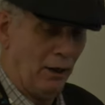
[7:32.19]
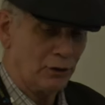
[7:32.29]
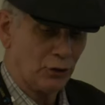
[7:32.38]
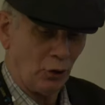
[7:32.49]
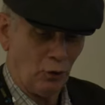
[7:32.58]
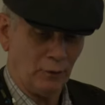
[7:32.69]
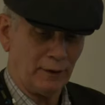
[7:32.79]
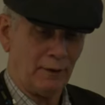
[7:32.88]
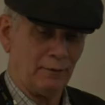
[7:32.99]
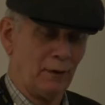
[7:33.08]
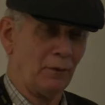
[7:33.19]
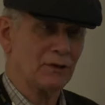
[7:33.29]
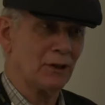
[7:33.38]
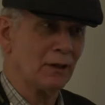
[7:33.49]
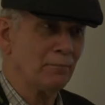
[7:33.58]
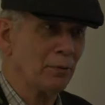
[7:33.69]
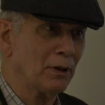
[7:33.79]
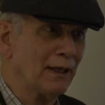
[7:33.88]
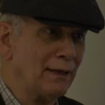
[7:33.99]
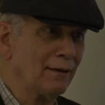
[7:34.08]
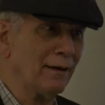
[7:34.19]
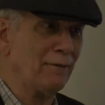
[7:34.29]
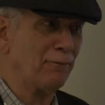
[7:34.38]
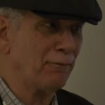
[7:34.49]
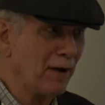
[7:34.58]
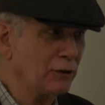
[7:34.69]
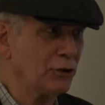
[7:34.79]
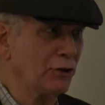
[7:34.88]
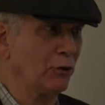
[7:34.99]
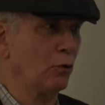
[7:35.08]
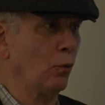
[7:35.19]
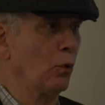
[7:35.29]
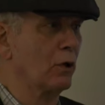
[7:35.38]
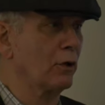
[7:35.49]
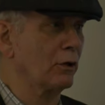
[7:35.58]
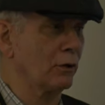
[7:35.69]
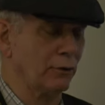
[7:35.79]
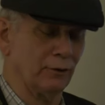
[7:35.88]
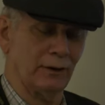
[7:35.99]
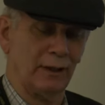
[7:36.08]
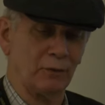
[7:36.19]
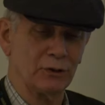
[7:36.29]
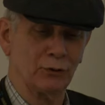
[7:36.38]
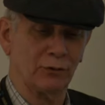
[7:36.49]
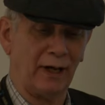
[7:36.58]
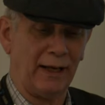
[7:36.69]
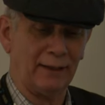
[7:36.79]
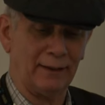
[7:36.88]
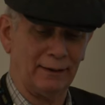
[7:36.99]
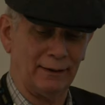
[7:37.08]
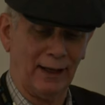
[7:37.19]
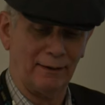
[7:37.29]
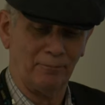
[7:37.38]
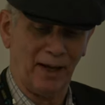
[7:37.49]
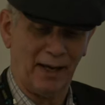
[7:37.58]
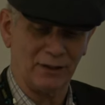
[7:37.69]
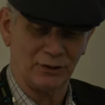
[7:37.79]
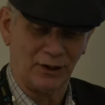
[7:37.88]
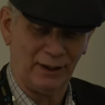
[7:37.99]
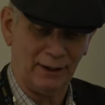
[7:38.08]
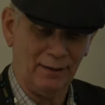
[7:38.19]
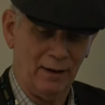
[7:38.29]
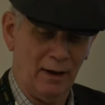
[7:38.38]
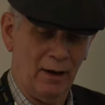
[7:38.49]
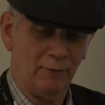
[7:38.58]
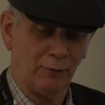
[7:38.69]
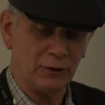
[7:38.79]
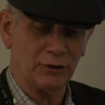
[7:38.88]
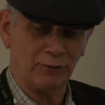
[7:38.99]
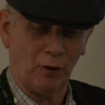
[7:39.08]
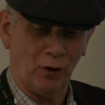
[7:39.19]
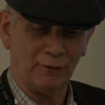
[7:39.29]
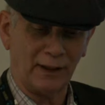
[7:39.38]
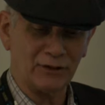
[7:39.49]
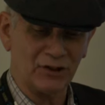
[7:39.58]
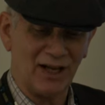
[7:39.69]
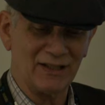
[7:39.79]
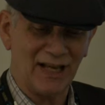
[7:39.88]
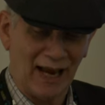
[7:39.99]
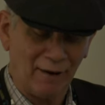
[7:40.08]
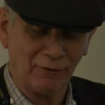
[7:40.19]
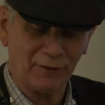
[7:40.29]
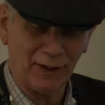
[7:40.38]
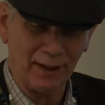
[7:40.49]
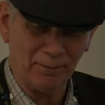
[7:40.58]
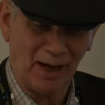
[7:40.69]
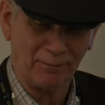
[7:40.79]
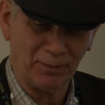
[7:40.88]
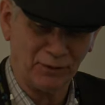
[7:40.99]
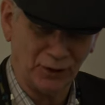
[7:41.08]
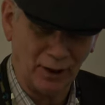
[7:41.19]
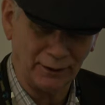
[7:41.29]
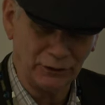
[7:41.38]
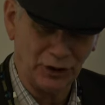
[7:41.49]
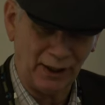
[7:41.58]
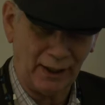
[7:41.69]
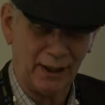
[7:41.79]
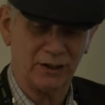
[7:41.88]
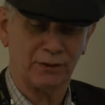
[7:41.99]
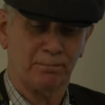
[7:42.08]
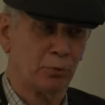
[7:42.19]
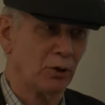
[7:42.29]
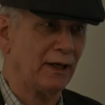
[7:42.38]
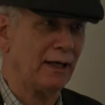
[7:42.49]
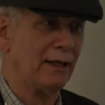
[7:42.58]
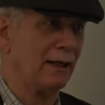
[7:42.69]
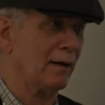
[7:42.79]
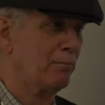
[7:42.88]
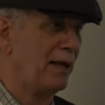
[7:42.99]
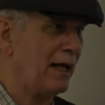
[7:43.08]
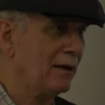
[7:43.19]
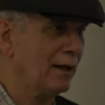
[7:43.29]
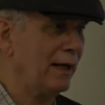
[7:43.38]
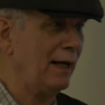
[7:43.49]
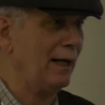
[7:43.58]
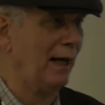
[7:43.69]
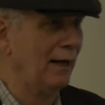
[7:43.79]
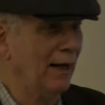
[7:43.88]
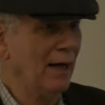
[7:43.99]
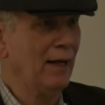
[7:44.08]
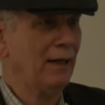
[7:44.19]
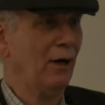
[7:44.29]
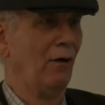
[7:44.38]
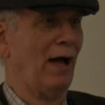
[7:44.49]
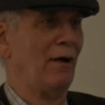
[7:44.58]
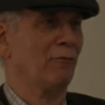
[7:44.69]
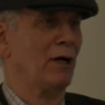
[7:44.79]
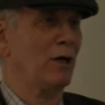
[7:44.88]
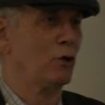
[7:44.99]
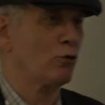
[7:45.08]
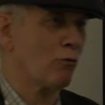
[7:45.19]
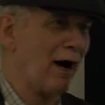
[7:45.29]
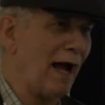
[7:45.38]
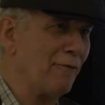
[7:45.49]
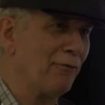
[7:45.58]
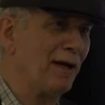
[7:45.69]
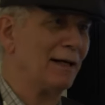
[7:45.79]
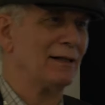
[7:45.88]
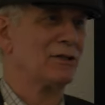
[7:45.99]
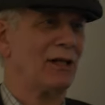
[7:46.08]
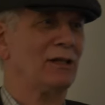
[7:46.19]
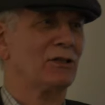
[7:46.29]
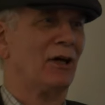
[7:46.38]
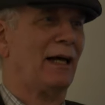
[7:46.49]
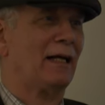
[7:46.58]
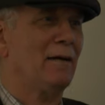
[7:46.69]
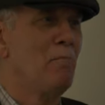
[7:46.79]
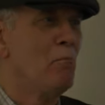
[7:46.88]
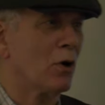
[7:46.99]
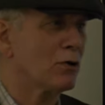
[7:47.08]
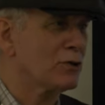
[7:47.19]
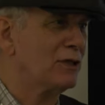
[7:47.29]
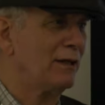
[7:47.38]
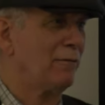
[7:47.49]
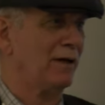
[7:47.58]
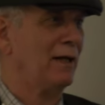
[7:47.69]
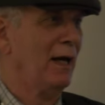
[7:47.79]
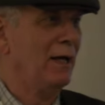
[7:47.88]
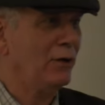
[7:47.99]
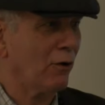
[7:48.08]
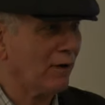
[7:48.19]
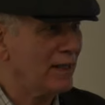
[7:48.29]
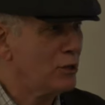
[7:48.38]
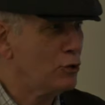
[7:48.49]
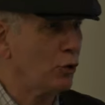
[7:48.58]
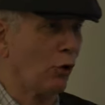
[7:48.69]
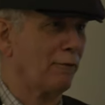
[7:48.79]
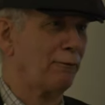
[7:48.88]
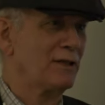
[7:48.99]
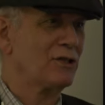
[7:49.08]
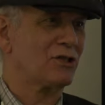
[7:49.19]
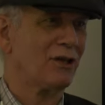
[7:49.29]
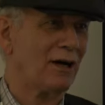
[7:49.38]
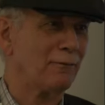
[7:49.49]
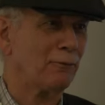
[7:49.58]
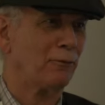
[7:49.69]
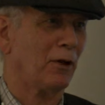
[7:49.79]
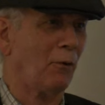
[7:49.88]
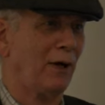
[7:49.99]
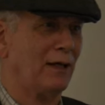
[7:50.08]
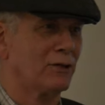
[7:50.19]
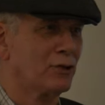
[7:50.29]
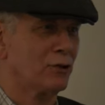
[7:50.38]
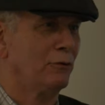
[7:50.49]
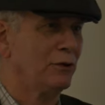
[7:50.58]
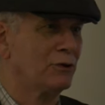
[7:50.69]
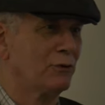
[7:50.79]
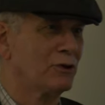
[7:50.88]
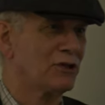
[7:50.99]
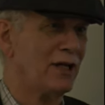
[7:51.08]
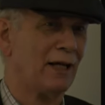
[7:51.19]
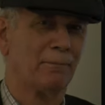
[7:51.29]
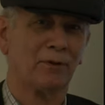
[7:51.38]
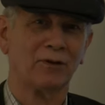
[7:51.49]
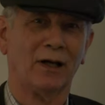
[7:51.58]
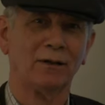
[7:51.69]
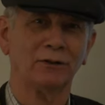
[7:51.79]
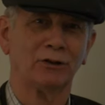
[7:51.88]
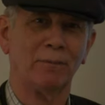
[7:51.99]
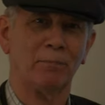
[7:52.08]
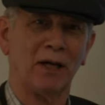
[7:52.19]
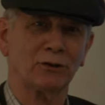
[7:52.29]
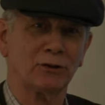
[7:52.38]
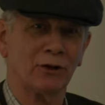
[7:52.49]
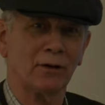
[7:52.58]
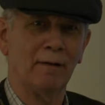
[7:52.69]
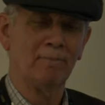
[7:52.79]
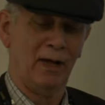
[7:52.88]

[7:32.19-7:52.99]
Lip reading: So there was a completely fictional world that was created in that magazine. First of all, that says everything about pathology is pretty and appealing, and you know, every graphic is like immersive, and your endorphins start flowing as soon as you see a pathology picture,